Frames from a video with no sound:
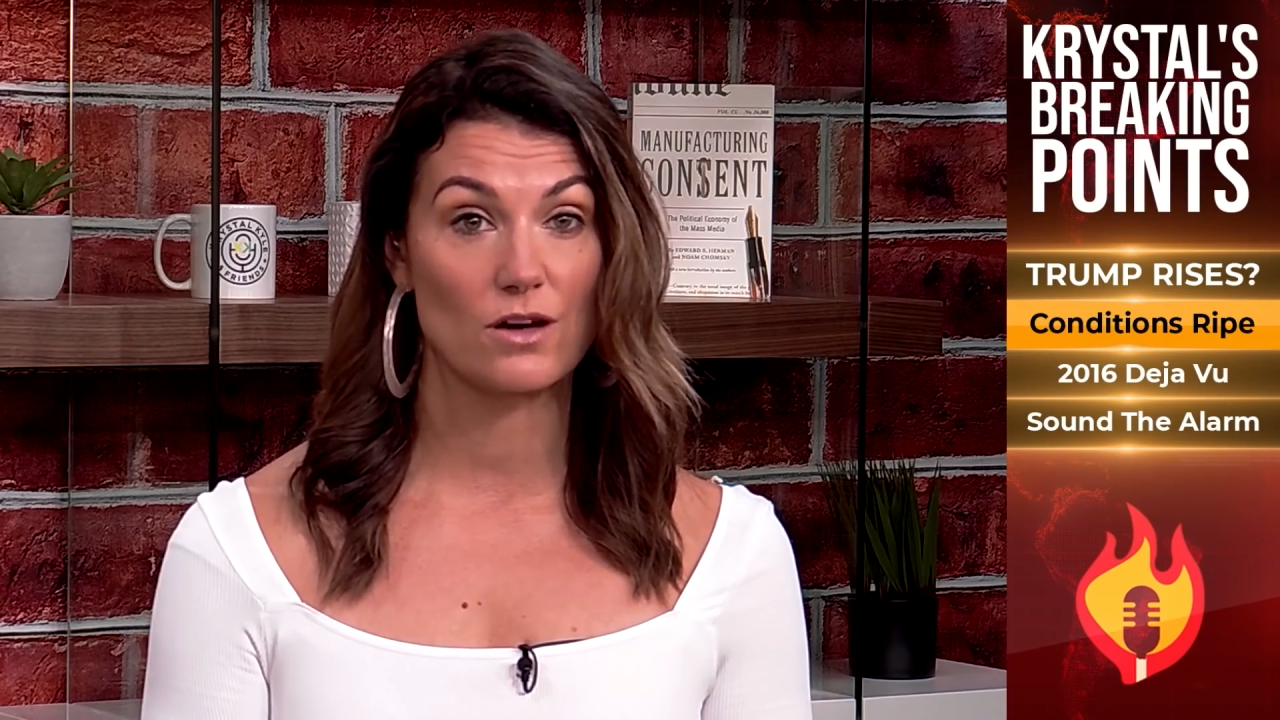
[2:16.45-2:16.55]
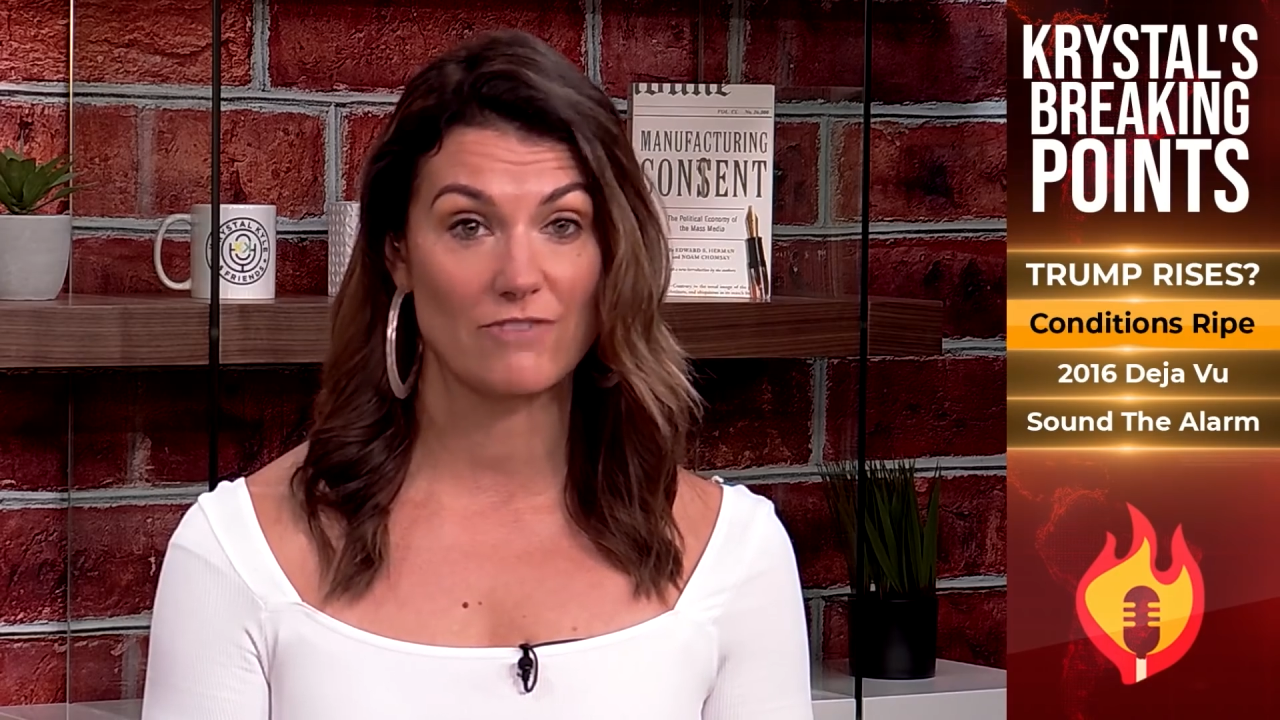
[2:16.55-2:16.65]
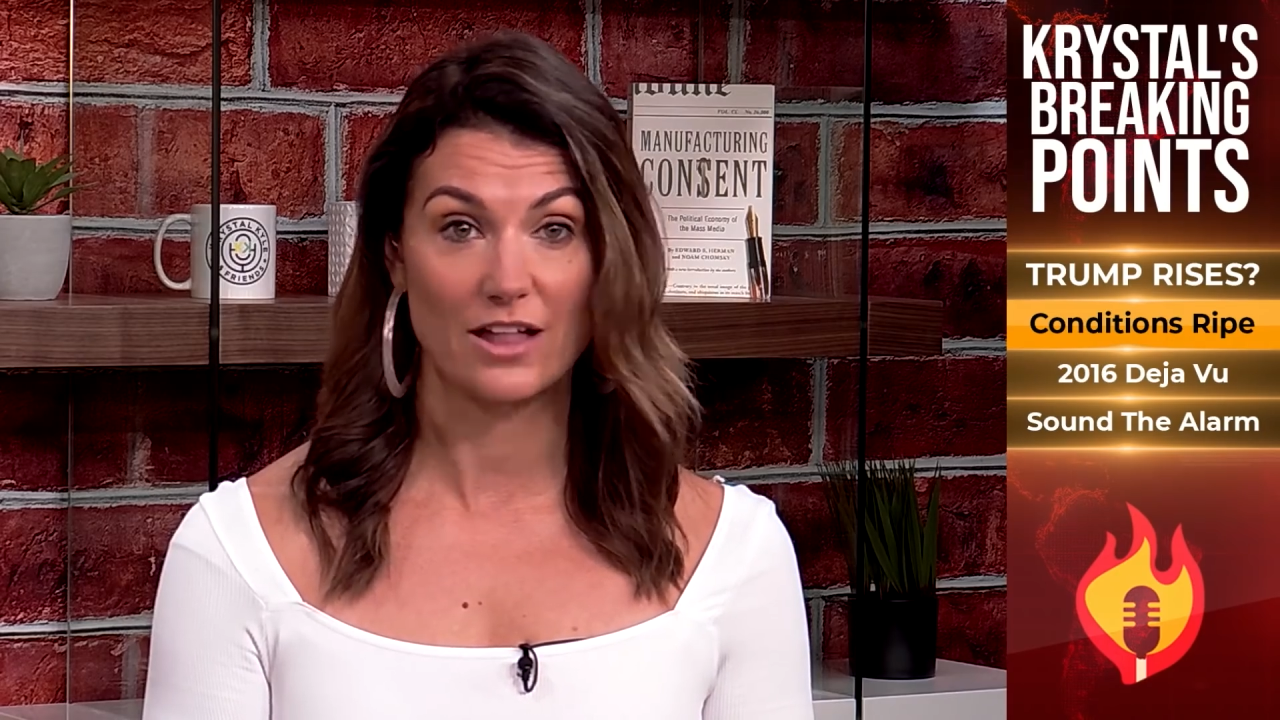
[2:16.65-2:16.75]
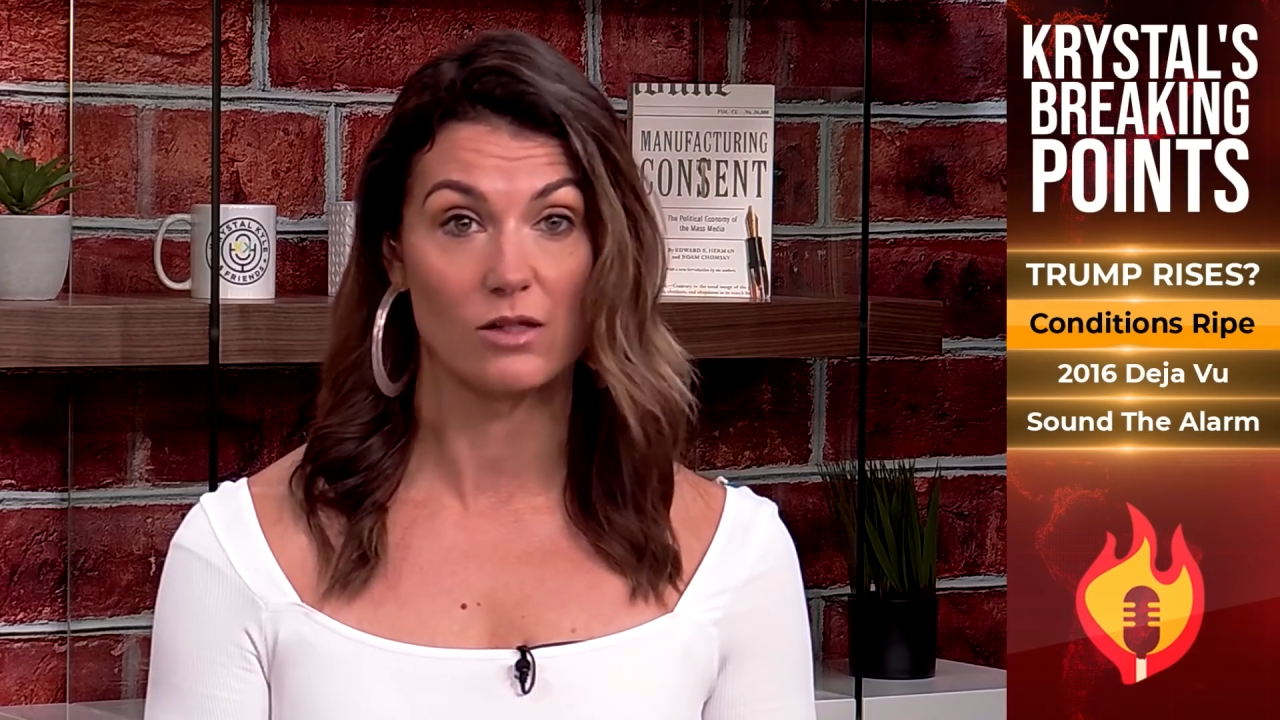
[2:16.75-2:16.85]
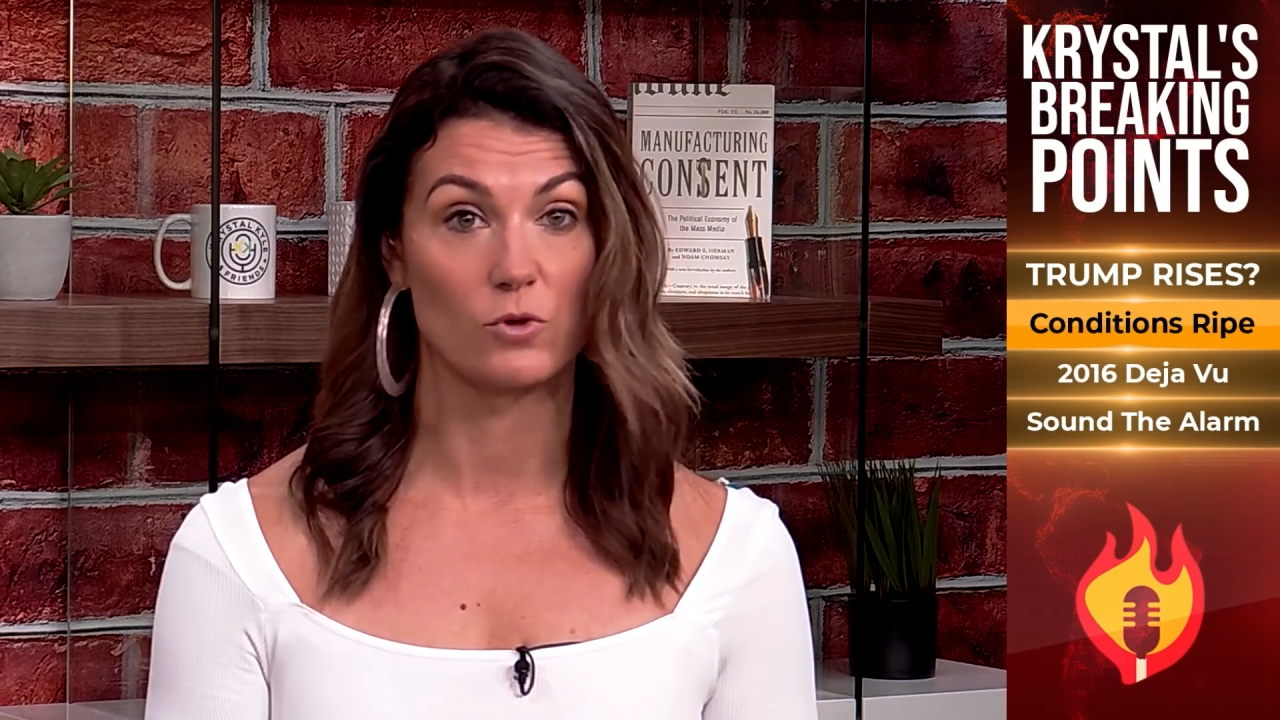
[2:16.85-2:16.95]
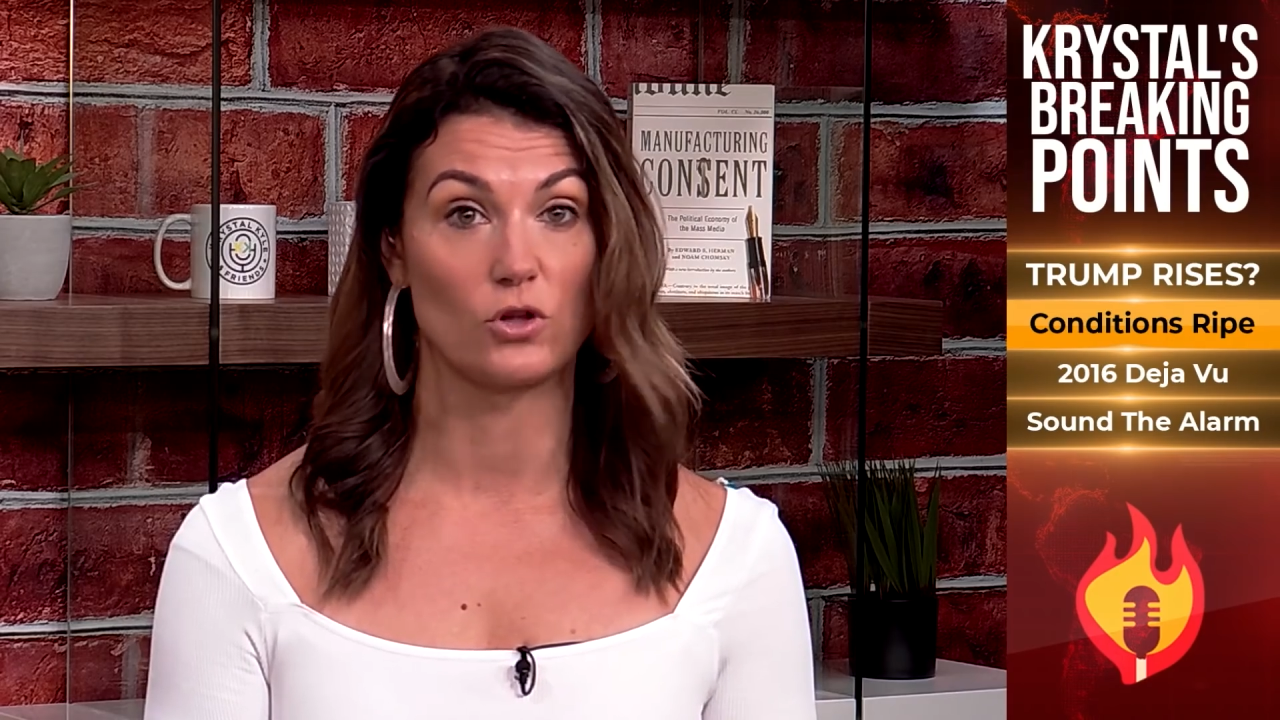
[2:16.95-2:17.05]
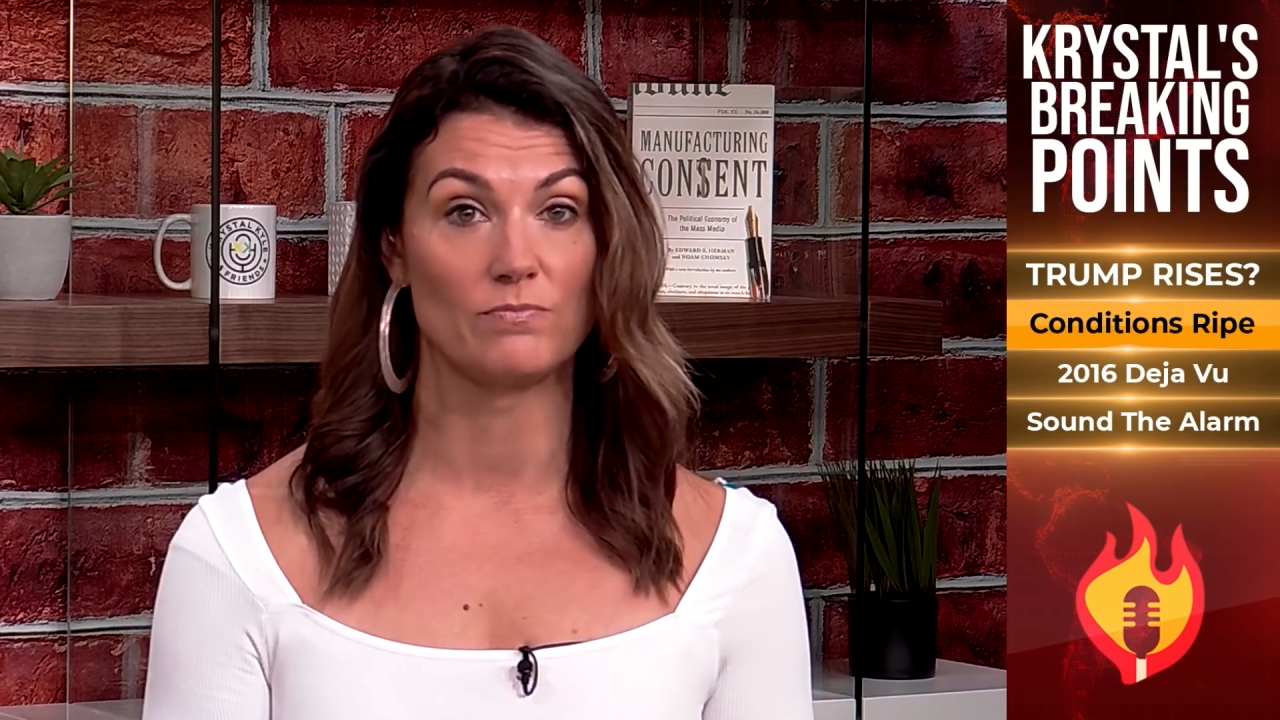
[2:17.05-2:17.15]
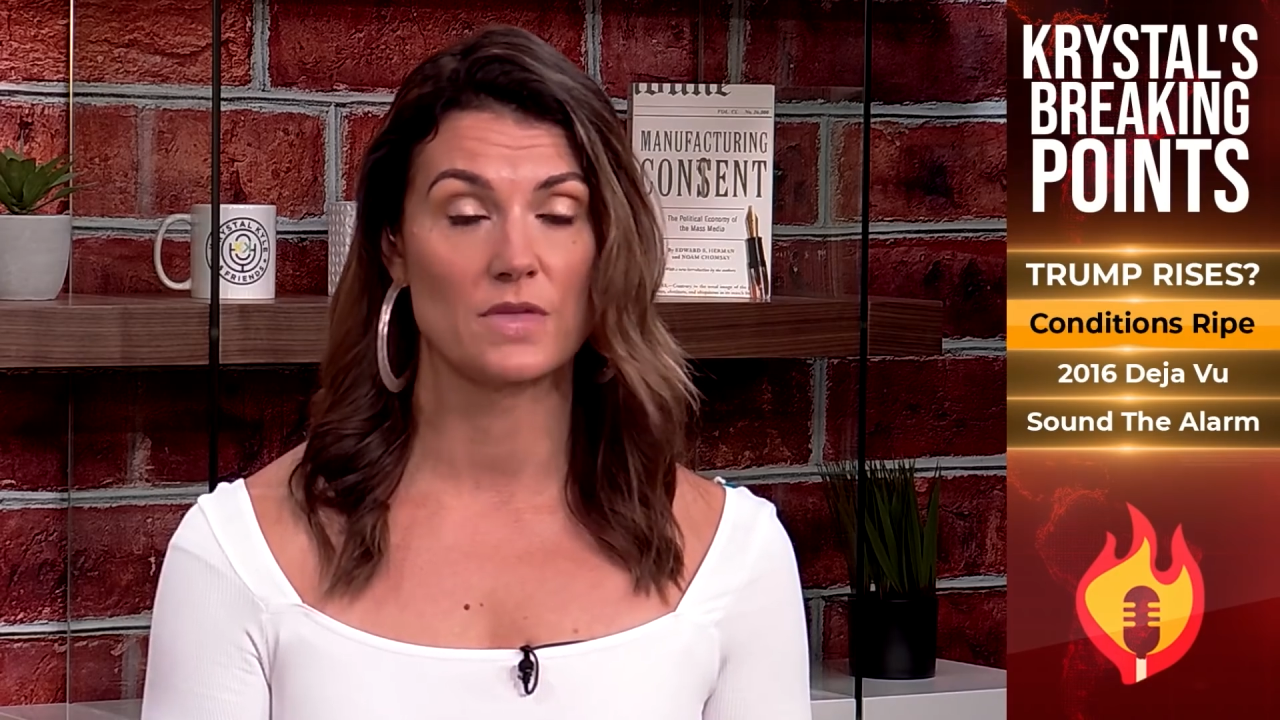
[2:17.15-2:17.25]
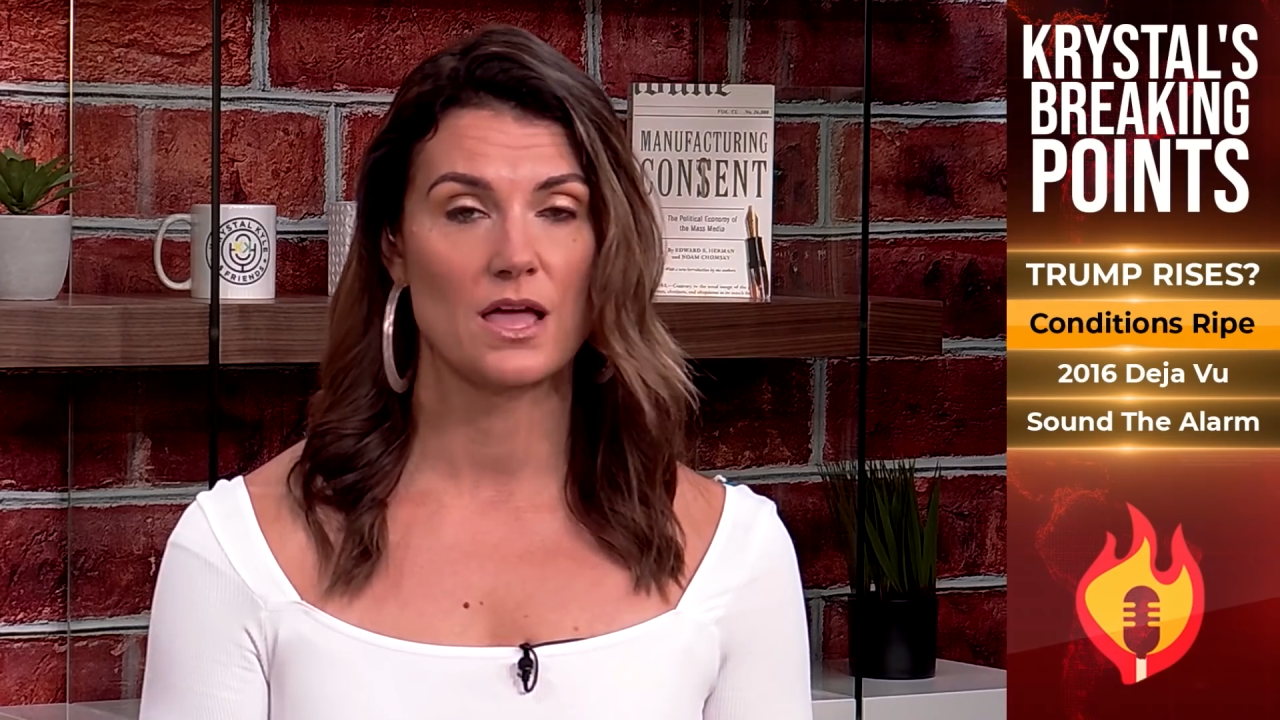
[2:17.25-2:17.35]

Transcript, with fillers: available.